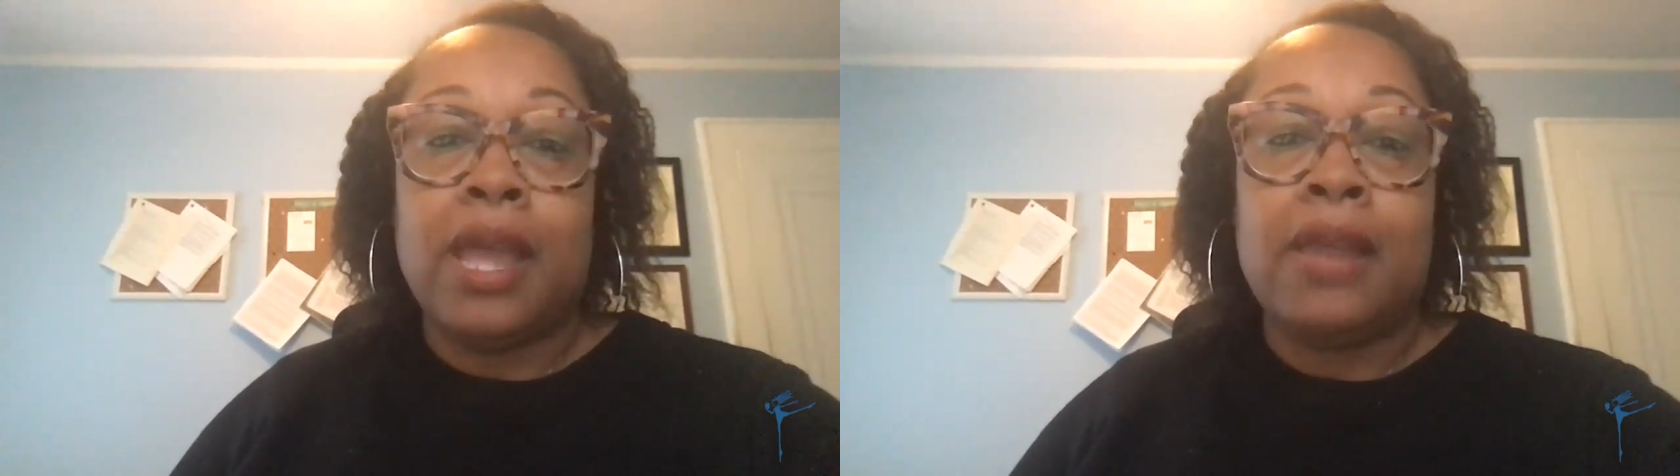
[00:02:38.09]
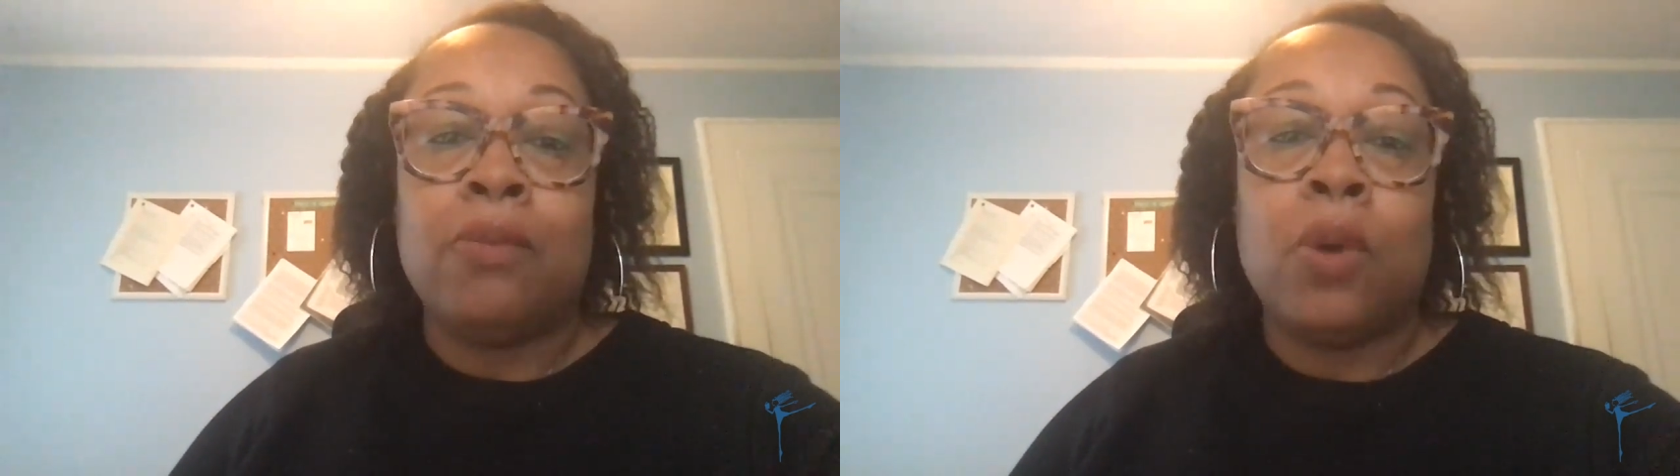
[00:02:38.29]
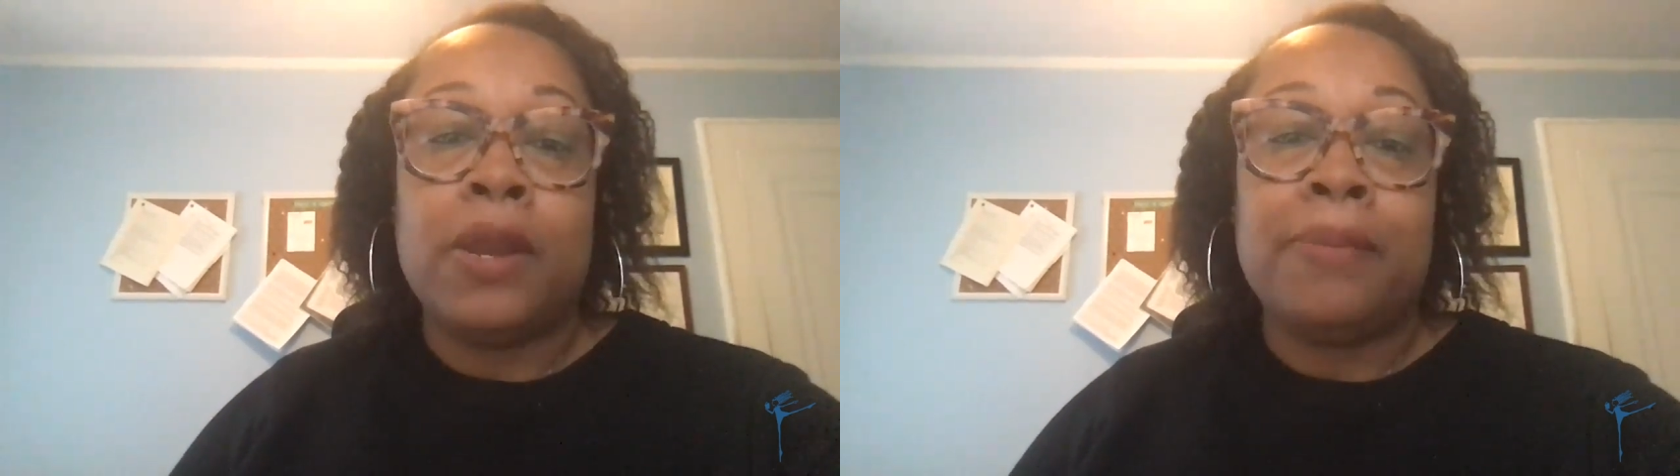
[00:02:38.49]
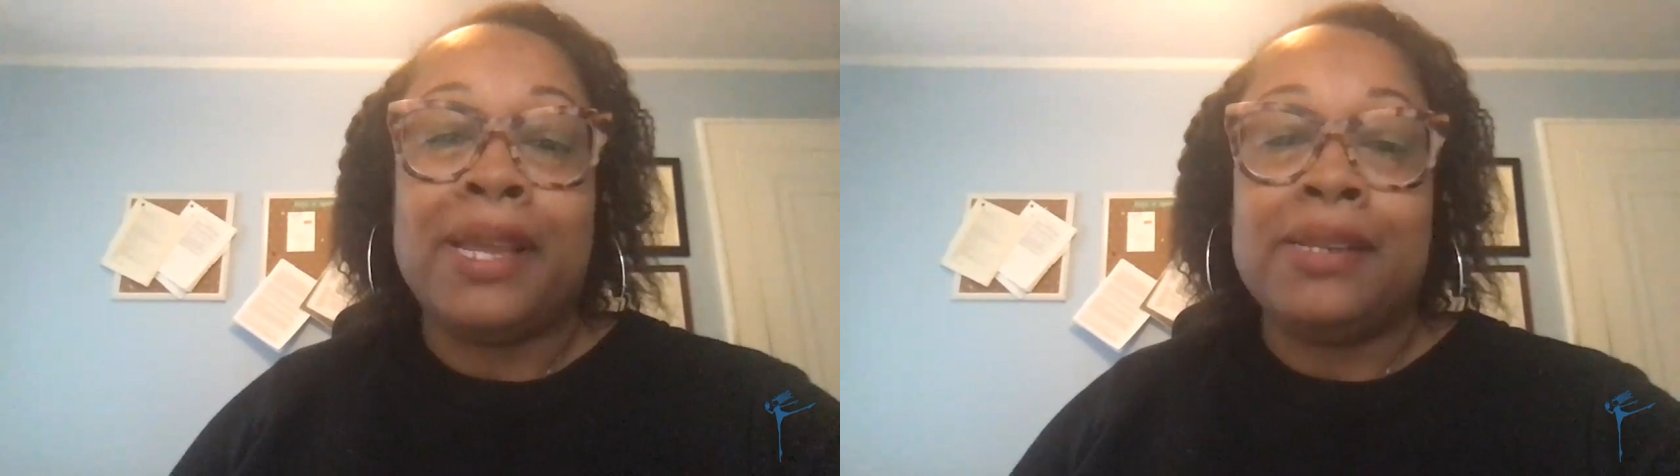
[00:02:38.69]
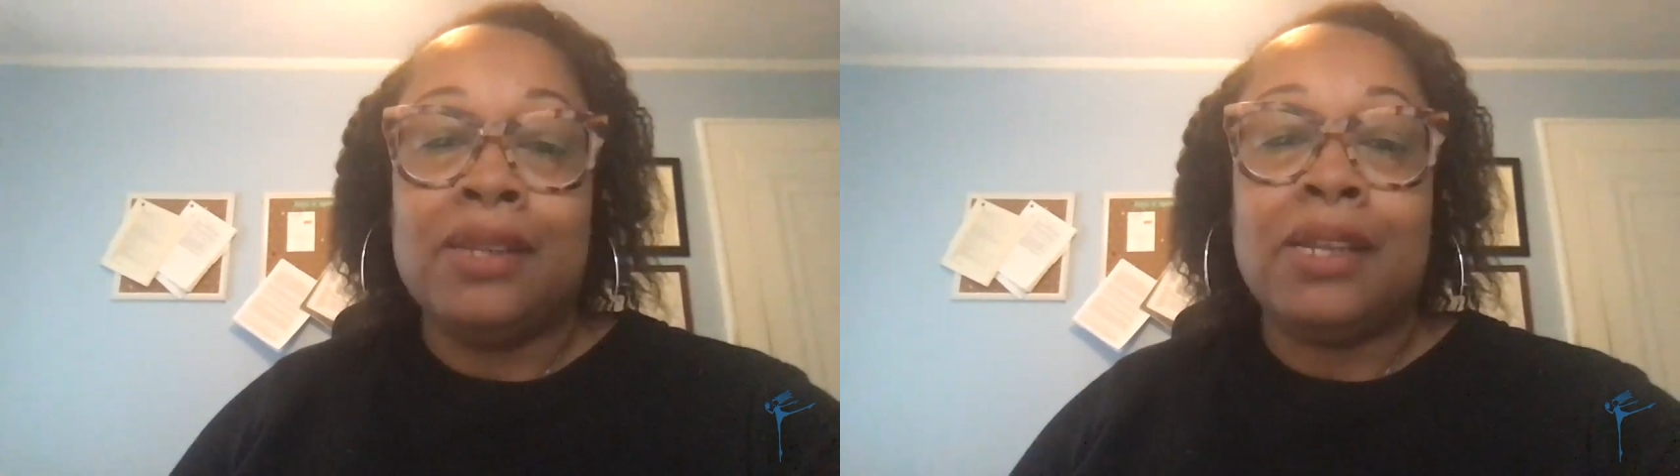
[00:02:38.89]
and what it
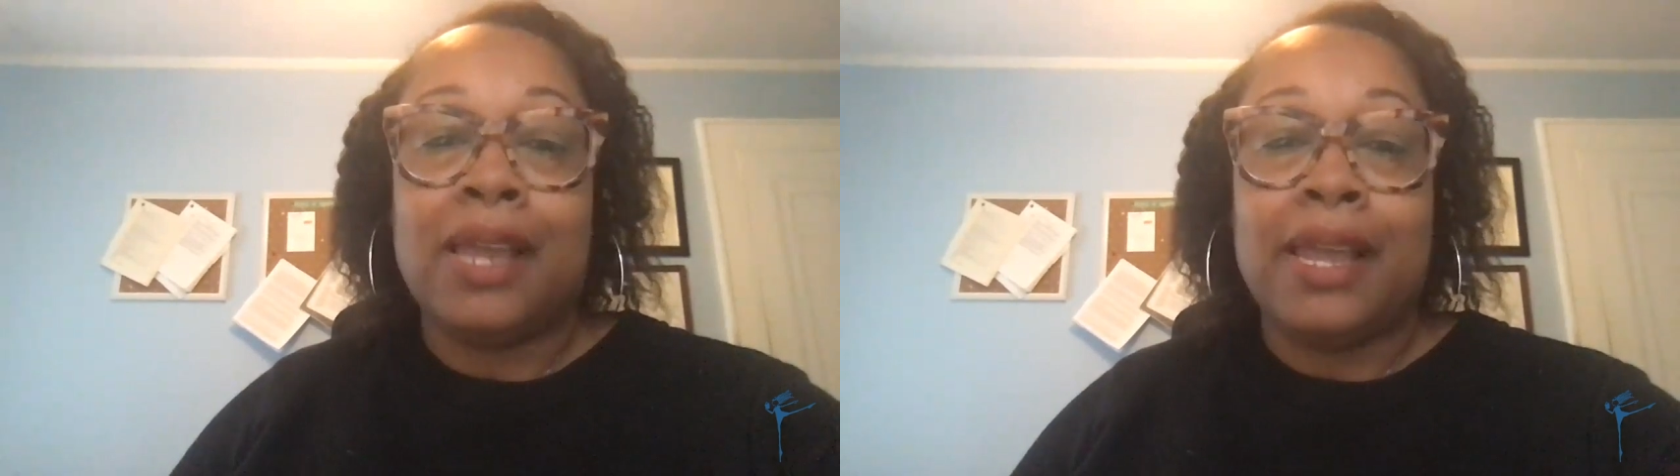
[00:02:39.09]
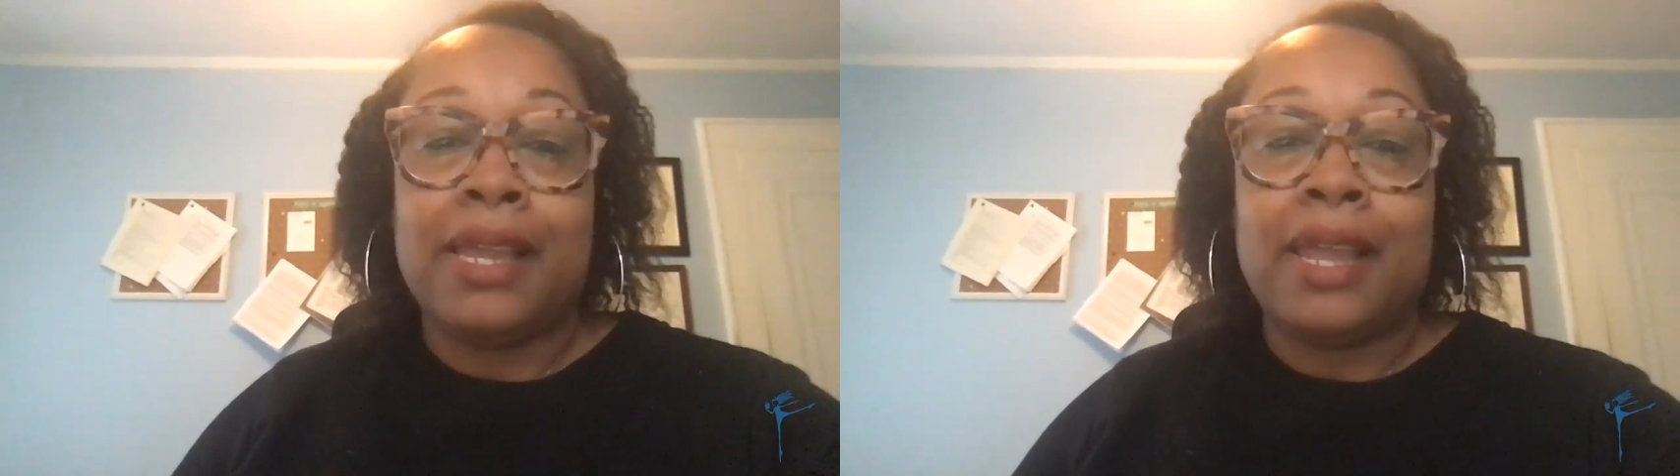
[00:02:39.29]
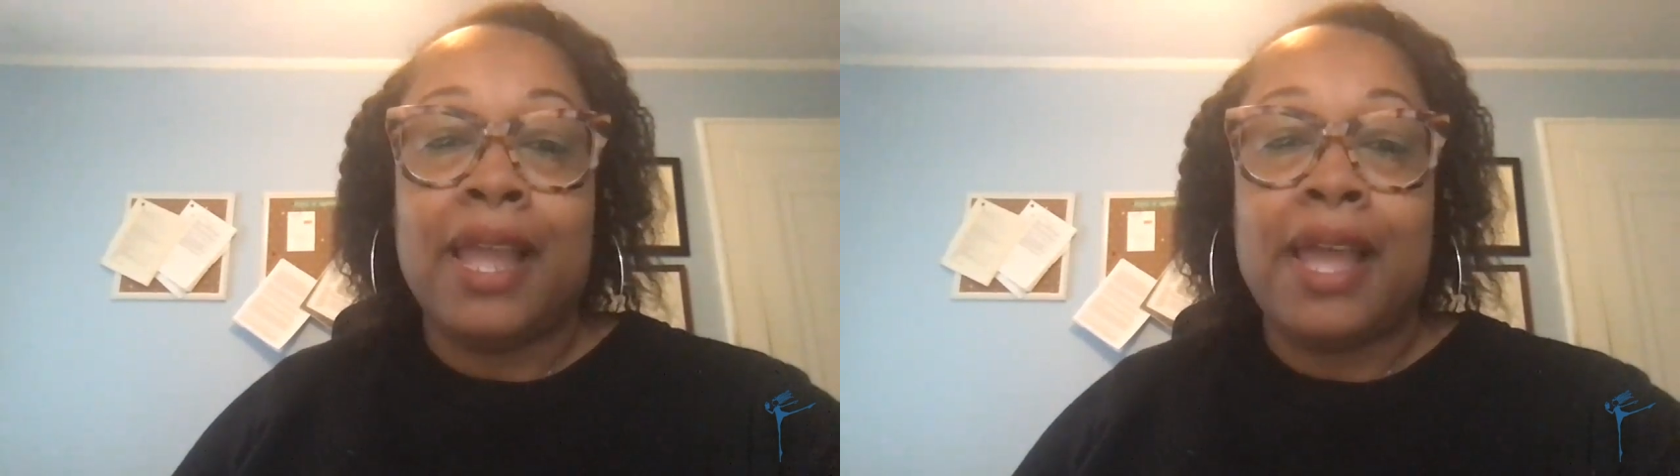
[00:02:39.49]
might look like